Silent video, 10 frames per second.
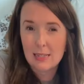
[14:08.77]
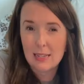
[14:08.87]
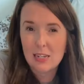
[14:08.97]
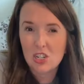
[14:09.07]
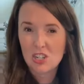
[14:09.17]

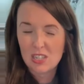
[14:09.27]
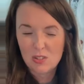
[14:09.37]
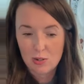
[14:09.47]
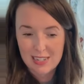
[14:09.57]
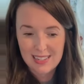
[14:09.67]
easy to just
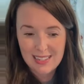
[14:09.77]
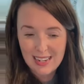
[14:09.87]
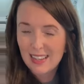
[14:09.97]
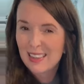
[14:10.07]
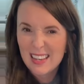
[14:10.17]
sort of
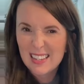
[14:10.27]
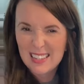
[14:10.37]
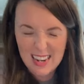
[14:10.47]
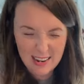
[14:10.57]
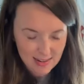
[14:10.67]
stick
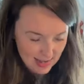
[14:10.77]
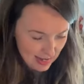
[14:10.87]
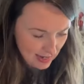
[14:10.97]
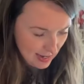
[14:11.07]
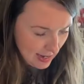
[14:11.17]
things down
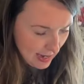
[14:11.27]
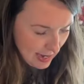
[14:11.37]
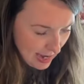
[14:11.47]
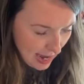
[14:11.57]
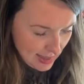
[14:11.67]
in,
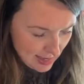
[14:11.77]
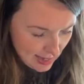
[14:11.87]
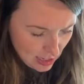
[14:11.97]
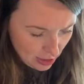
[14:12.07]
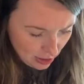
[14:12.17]
and
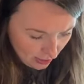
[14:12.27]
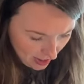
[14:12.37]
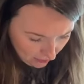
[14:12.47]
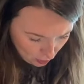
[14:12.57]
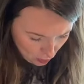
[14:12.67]
then you don't
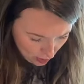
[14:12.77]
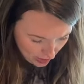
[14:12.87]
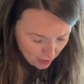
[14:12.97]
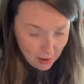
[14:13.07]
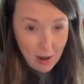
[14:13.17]
have to
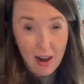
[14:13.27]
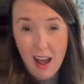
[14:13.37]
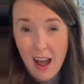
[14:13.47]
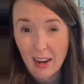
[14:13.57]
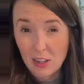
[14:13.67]
worry about
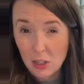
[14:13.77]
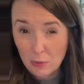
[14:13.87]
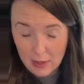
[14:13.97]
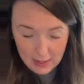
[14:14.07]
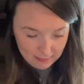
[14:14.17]
hot
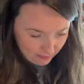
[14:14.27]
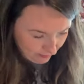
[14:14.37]
gluing.